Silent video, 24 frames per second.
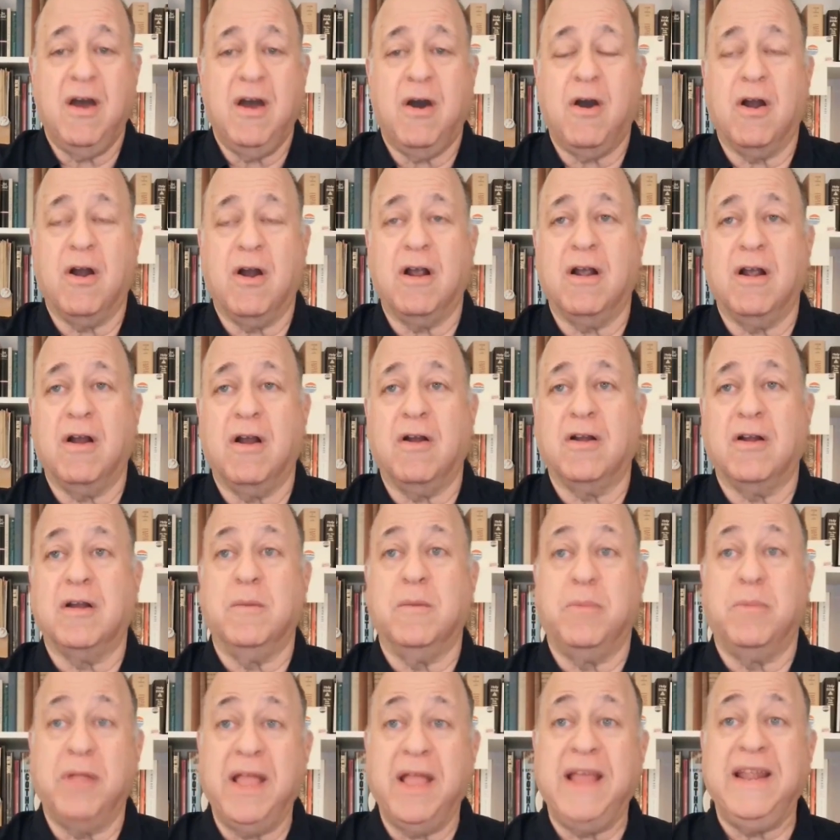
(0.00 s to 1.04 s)
are
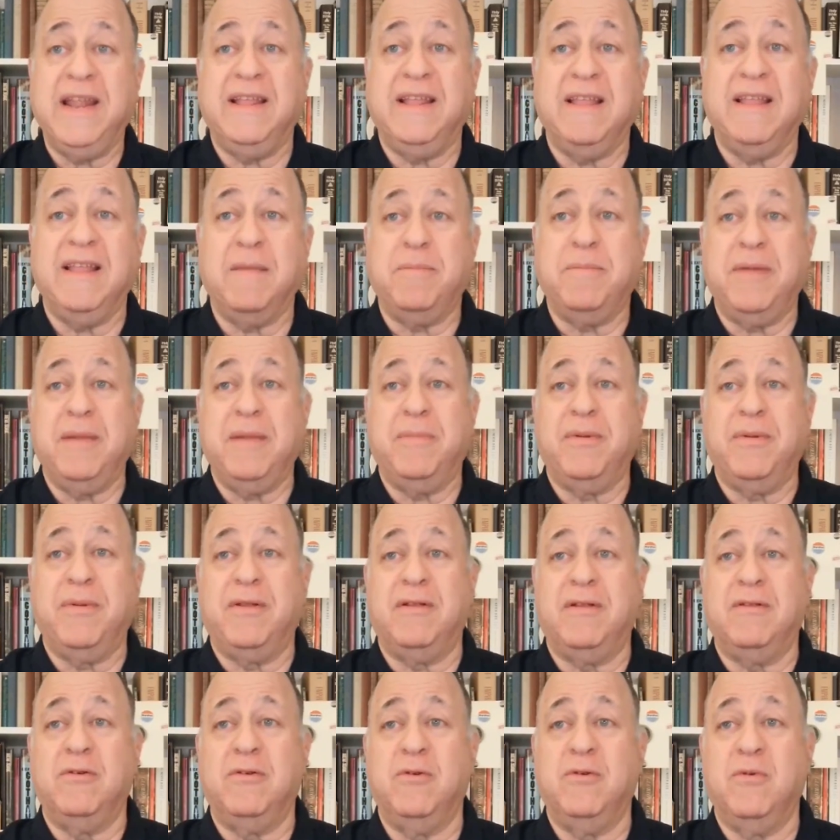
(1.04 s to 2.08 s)
complaining that
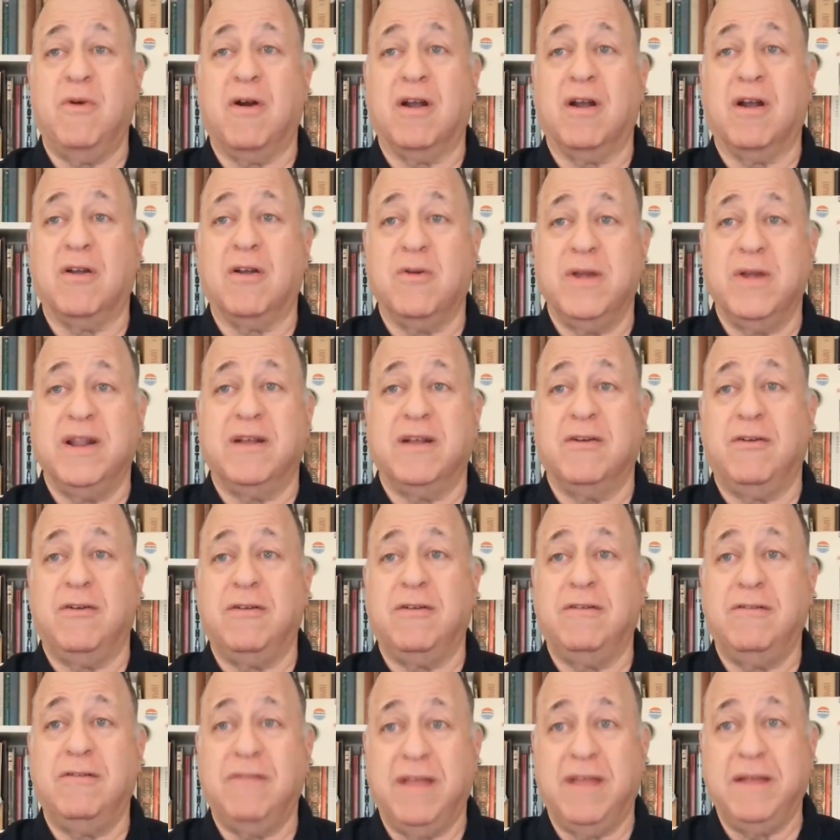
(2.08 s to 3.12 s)
people who are
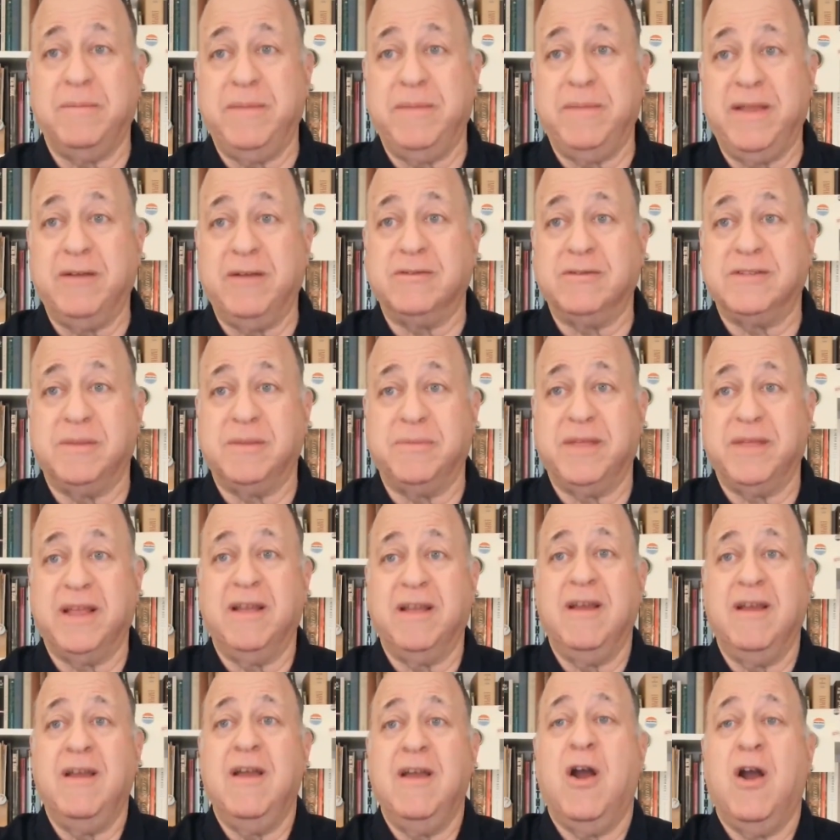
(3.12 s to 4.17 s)
critical, like me or something,
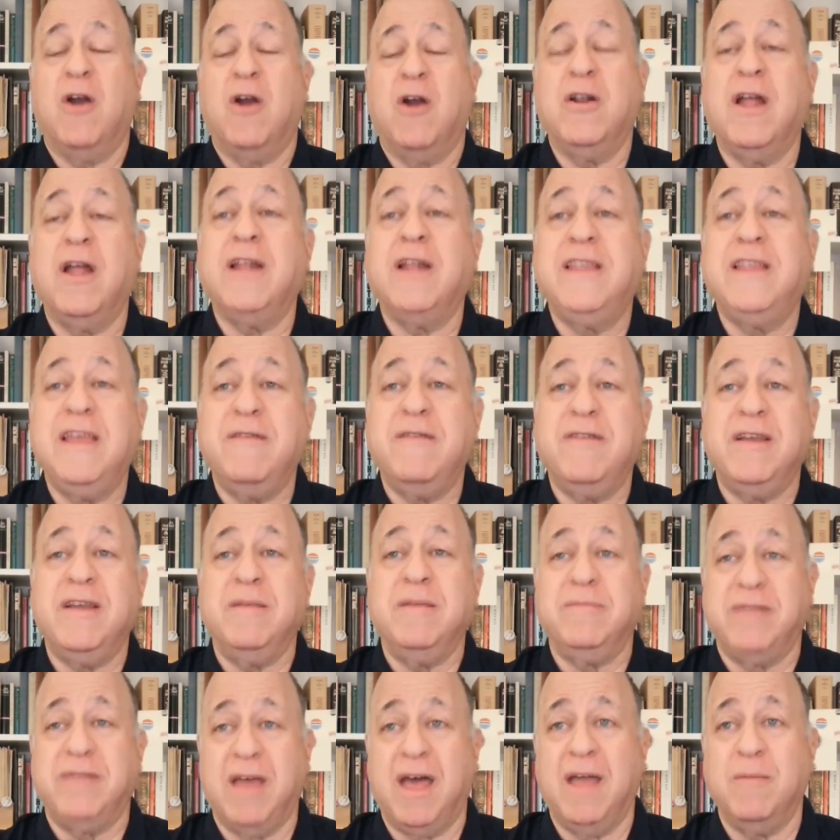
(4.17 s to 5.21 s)
are not giving him
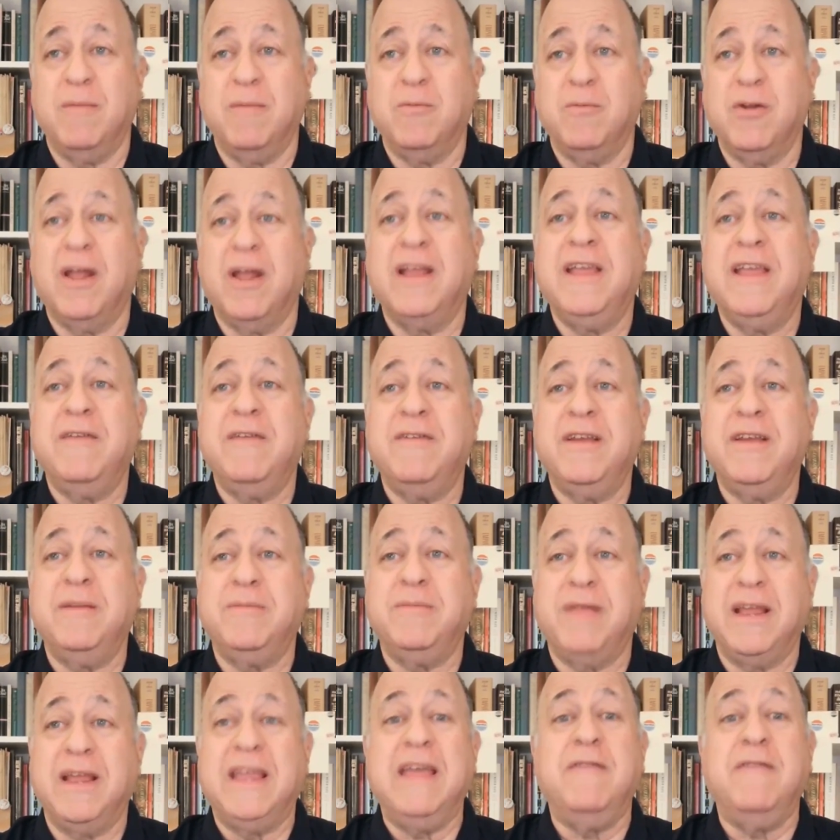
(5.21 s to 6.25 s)
time. We're not giving him
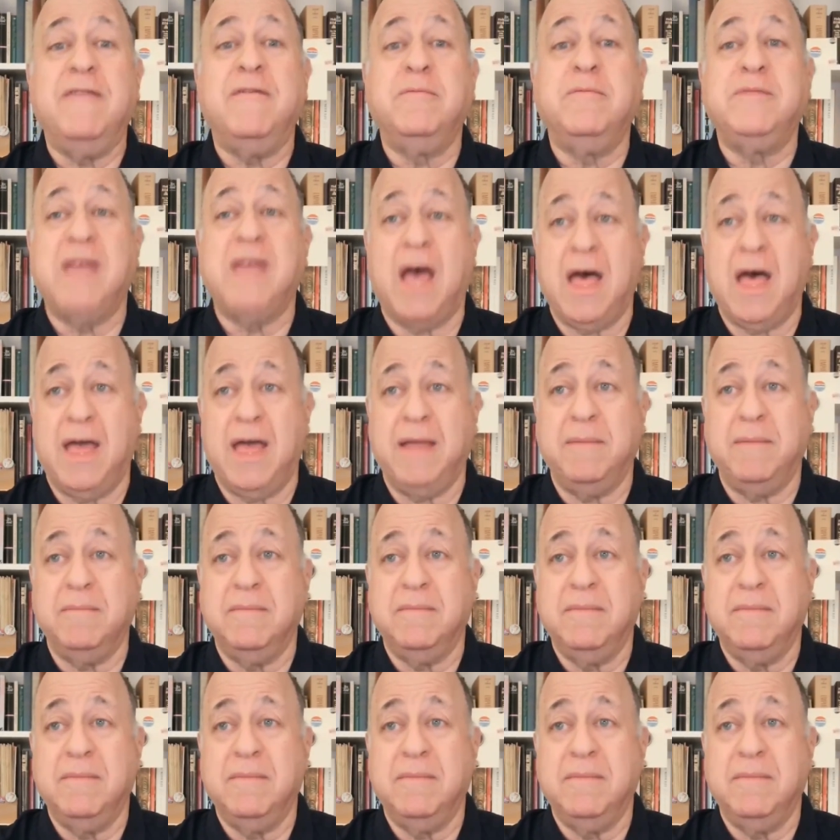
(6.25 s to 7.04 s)
time. Give him time.